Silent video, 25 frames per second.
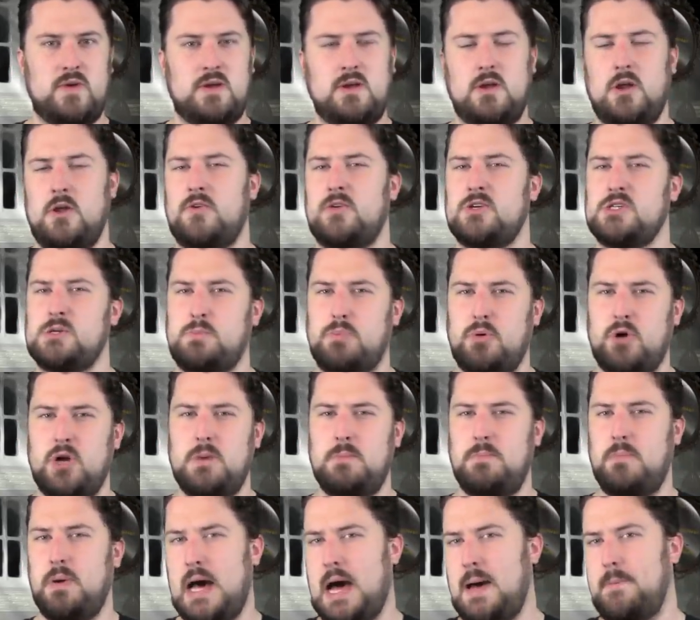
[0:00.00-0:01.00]
You know, there's a pretty
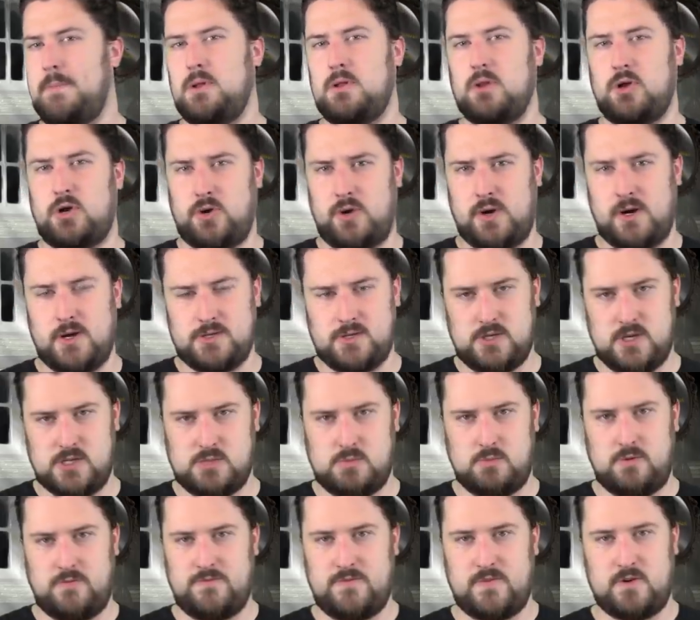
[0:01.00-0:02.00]
popular
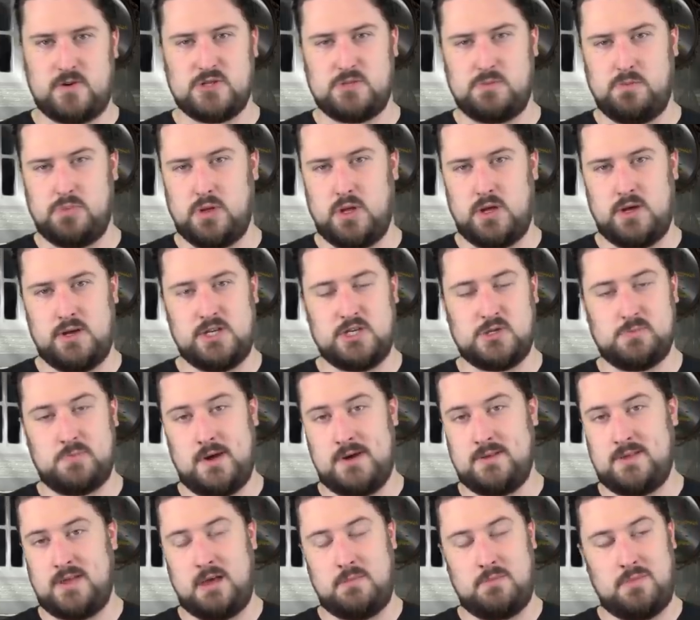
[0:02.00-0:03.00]
criticism of First Blood,
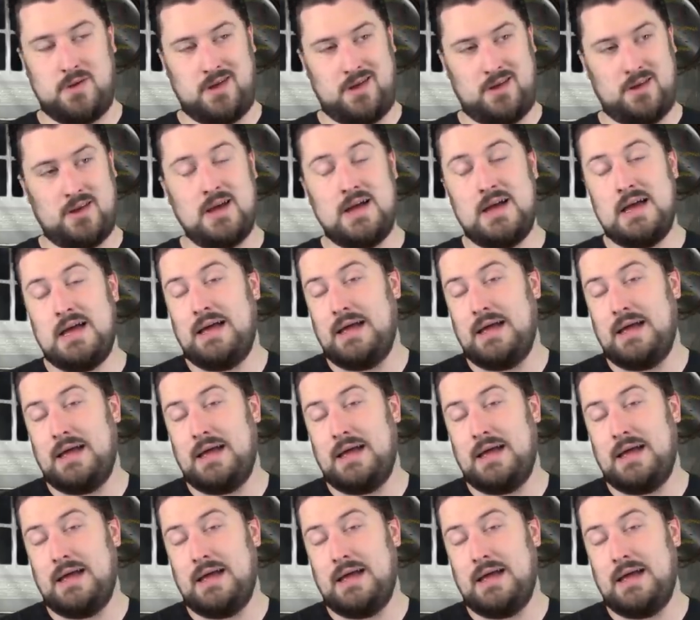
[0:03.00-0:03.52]
despite that being,